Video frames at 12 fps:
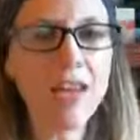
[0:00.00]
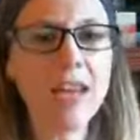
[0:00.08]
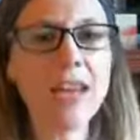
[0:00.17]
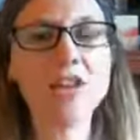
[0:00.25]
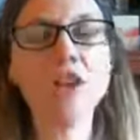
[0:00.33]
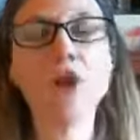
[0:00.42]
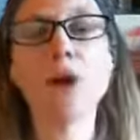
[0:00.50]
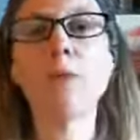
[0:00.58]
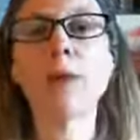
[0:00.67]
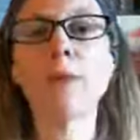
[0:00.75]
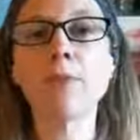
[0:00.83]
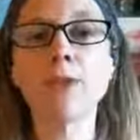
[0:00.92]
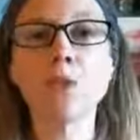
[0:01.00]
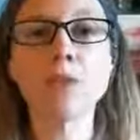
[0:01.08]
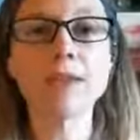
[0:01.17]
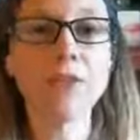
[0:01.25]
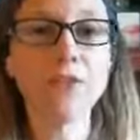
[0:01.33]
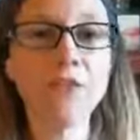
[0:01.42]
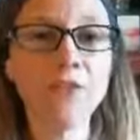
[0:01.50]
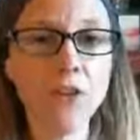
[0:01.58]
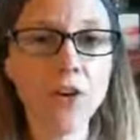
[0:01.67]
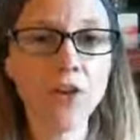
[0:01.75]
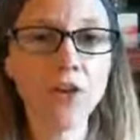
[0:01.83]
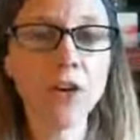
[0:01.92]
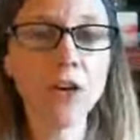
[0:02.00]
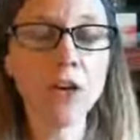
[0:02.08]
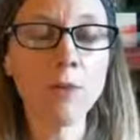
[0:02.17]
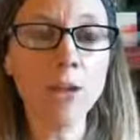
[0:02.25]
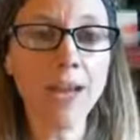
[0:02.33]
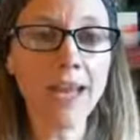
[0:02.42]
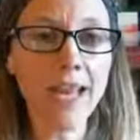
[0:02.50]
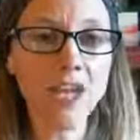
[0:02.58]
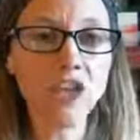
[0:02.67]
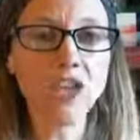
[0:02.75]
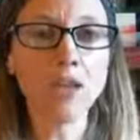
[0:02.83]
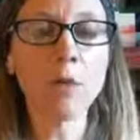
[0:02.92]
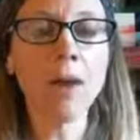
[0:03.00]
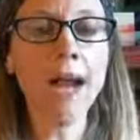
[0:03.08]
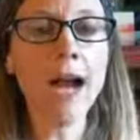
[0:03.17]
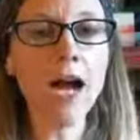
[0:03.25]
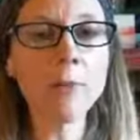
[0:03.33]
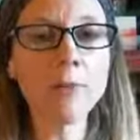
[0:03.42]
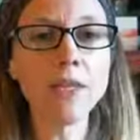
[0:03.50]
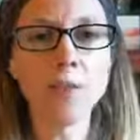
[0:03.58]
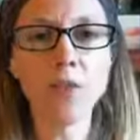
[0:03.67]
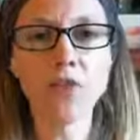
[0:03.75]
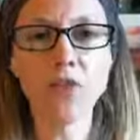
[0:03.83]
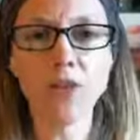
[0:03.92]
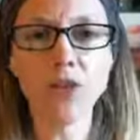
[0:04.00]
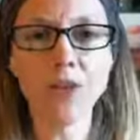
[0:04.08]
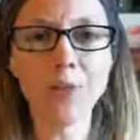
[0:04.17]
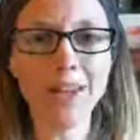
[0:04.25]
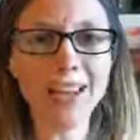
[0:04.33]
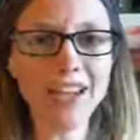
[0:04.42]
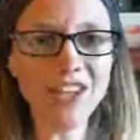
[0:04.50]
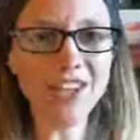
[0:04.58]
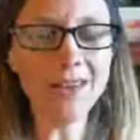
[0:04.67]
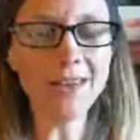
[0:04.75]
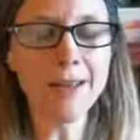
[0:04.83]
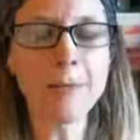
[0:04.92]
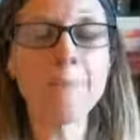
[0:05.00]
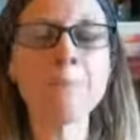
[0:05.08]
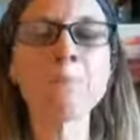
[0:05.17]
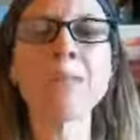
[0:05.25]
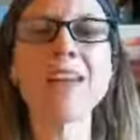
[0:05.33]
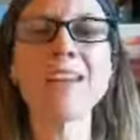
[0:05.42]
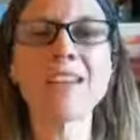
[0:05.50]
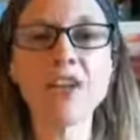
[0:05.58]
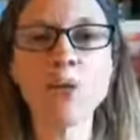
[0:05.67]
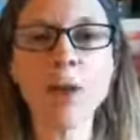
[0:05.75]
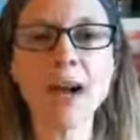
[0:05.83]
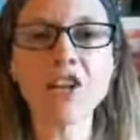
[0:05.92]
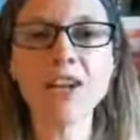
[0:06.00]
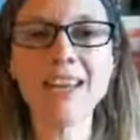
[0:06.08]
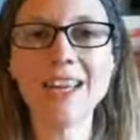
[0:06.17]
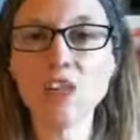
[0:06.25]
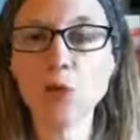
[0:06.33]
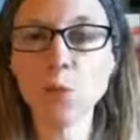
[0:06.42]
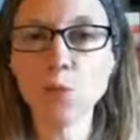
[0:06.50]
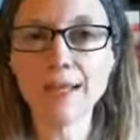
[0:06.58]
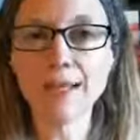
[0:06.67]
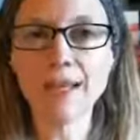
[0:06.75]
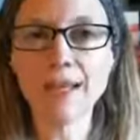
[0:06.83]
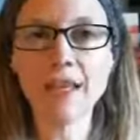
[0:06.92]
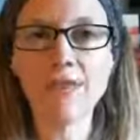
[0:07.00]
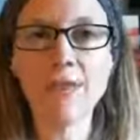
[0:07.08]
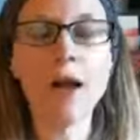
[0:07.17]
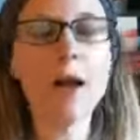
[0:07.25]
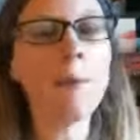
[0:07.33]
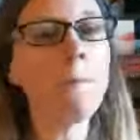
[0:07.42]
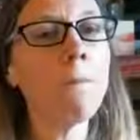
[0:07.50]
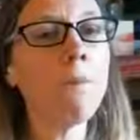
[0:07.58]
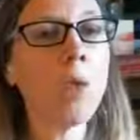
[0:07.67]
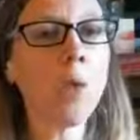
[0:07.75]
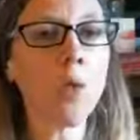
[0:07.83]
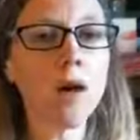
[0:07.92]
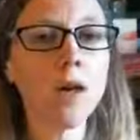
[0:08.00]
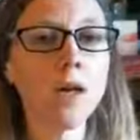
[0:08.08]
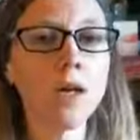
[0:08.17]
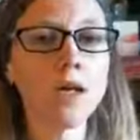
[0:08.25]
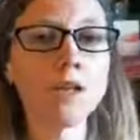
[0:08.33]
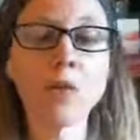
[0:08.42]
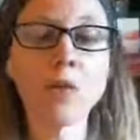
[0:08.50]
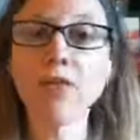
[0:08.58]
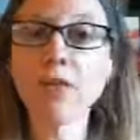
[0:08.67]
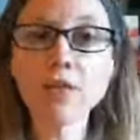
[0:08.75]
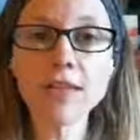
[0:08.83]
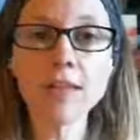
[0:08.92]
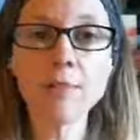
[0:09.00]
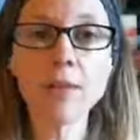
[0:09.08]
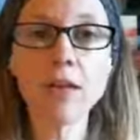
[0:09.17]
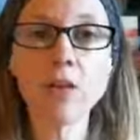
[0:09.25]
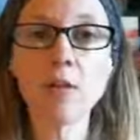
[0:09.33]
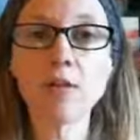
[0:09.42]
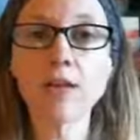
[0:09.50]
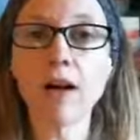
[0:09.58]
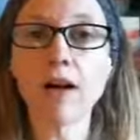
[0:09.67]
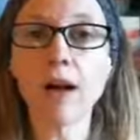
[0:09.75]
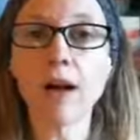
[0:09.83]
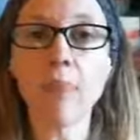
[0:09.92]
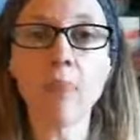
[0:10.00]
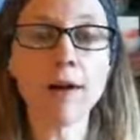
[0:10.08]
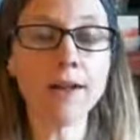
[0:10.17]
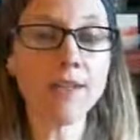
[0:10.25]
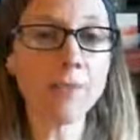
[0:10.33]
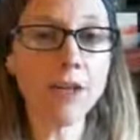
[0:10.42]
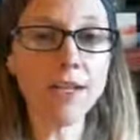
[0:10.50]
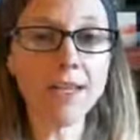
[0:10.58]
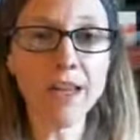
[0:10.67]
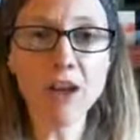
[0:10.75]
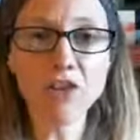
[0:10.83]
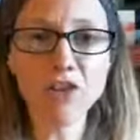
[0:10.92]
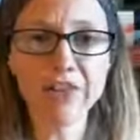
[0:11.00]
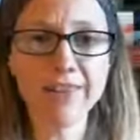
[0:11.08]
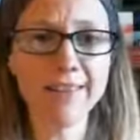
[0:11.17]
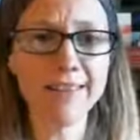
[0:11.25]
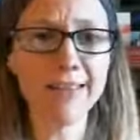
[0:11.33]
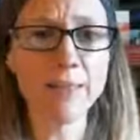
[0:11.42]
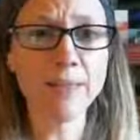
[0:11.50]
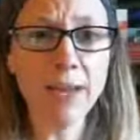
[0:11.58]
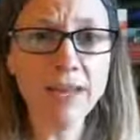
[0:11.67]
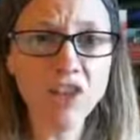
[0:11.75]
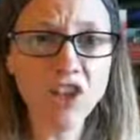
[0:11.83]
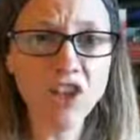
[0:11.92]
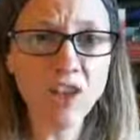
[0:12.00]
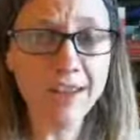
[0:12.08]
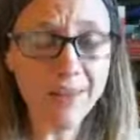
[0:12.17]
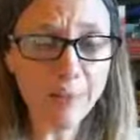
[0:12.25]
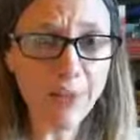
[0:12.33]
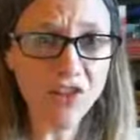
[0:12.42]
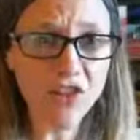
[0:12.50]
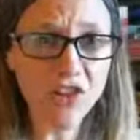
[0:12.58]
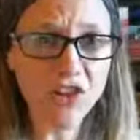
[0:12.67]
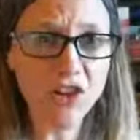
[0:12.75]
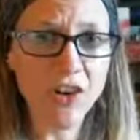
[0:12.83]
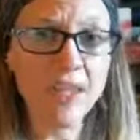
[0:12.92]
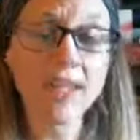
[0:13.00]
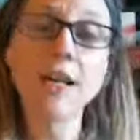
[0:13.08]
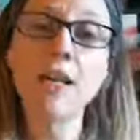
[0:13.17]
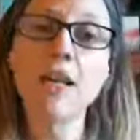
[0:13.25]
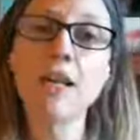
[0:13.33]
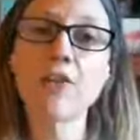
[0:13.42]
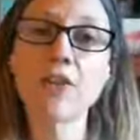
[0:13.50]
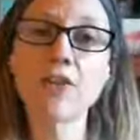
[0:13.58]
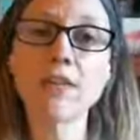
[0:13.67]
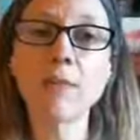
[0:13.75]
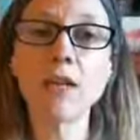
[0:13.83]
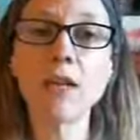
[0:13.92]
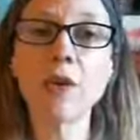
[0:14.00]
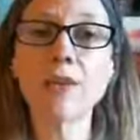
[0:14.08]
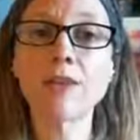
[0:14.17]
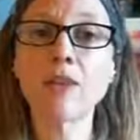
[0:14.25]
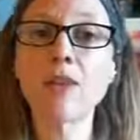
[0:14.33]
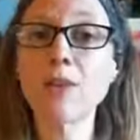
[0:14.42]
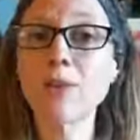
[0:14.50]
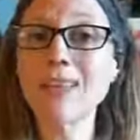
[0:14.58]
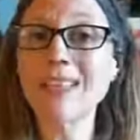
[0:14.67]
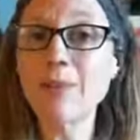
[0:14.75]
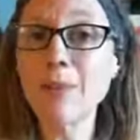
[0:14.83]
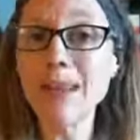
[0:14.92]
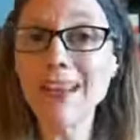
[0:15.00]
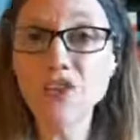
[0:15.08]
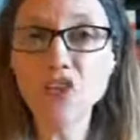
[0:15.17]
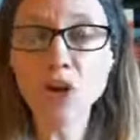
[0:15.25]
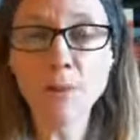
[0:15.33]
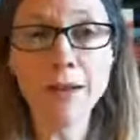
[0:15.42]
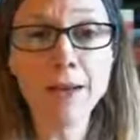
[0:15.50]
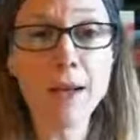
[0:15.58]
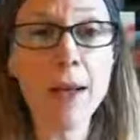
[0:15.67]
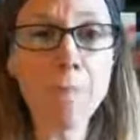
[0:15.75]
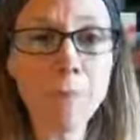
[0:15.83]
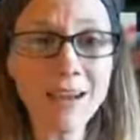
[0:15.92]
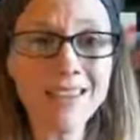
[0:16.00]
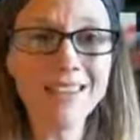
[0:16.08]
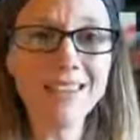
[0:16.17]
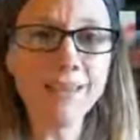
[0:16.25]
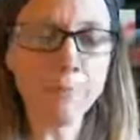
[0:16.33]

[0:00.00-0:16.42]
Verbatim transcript: and to open up the doors of further communication and what happens with further communication is that you actually get to receive more. So if you're somebody who's on a prosperity consciousness expansion expansion journey, if you're somebody who is looking to expand your abundance